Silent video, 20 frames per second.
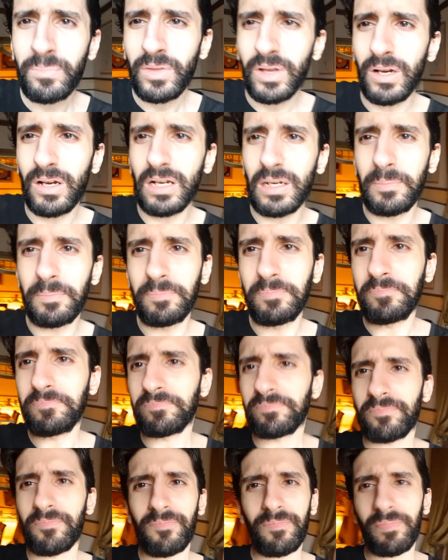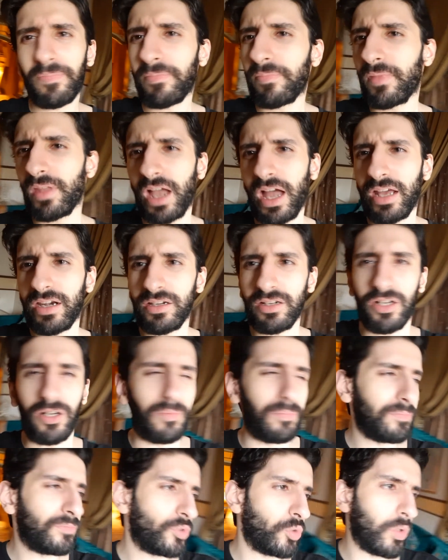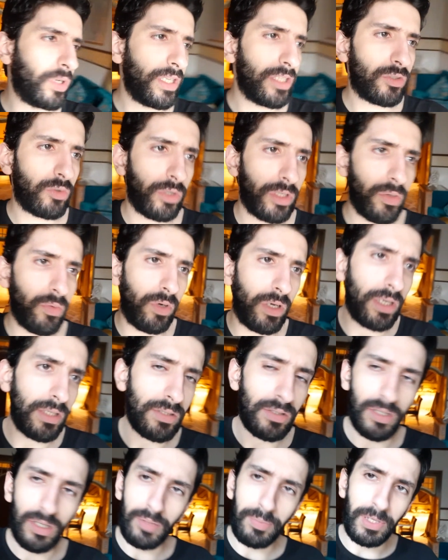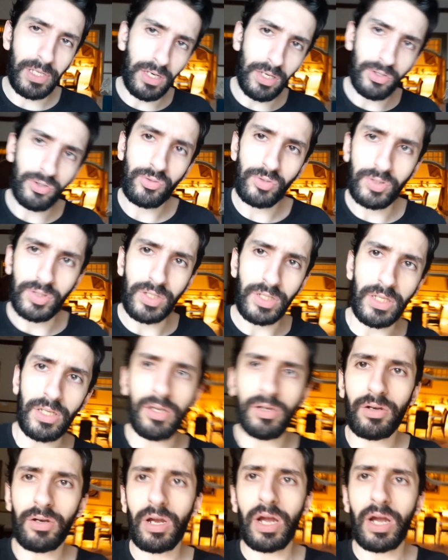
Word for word: Um, I don't know, twenty twenty-one is going to be an interesting year.